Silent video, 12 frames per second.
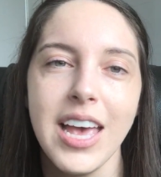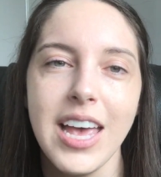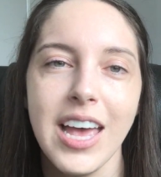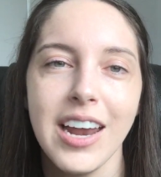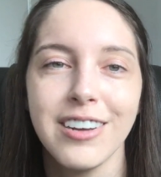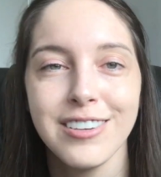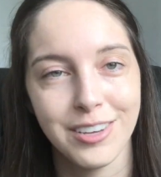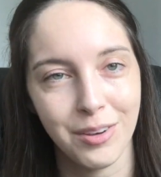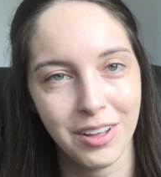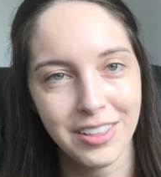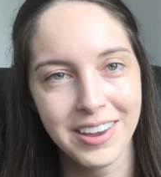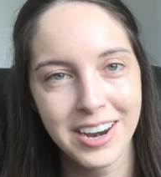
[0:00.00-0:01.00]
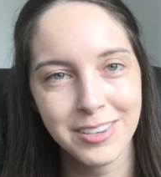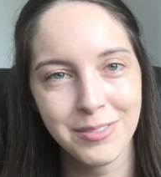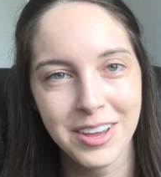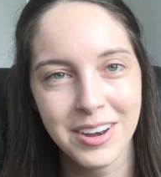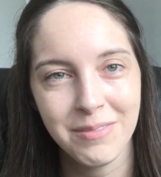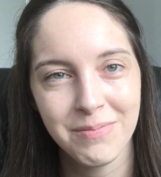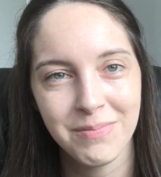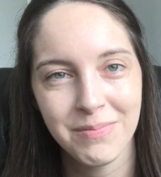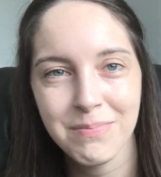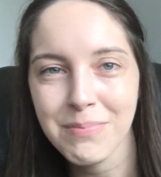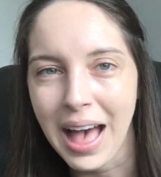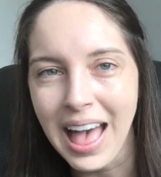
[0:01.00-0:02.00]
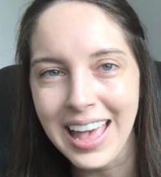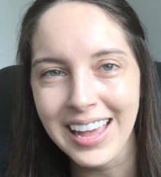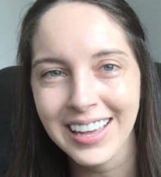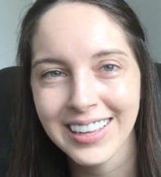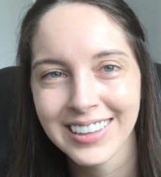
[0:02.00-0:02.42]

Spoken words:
And I'll see you all in the next one. Bye.